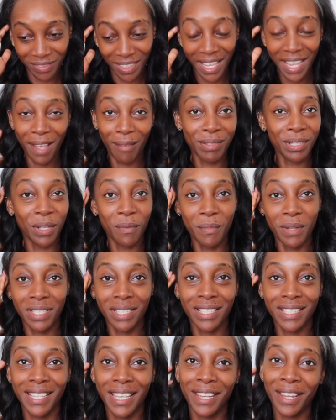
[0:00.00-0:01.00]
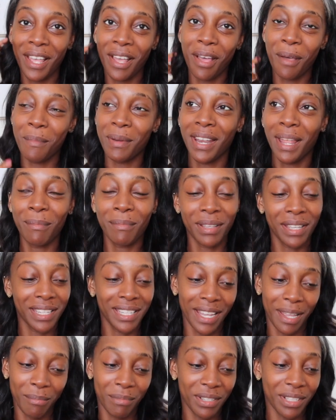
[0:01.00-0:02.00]
have so much to say, y'all, but
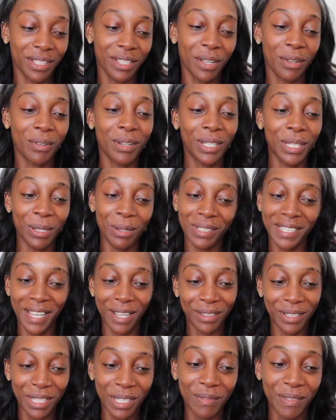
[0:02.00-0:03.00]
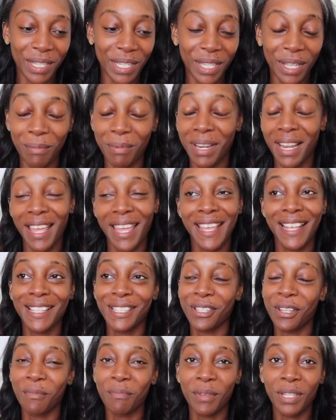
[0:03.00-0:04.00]
I'm just gonna close out this video. But I had
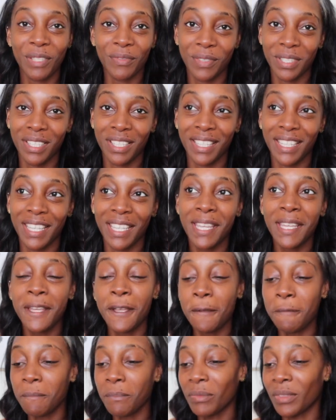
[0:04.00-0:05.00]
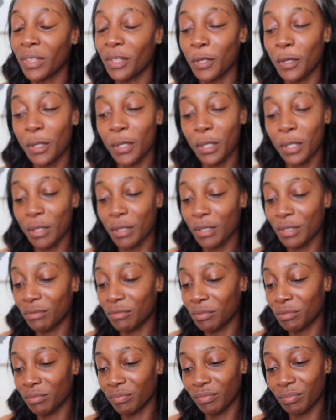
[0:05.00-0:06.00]
so much fun. Your girl
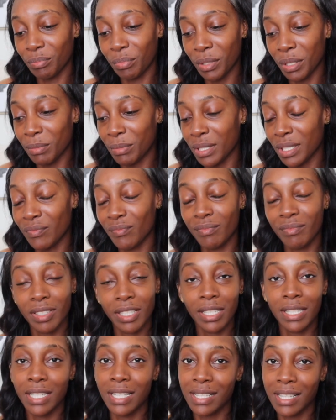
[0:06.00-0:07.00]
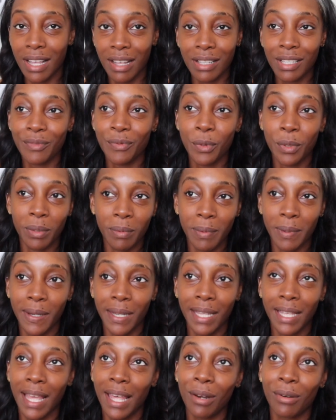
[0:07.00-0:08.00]
pretty much finna detox for a
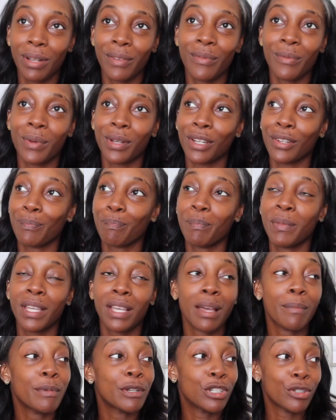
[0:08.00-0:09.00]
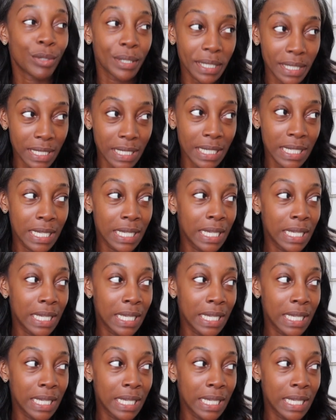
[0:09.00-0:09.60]
minute. I don't even want to pick up a drink.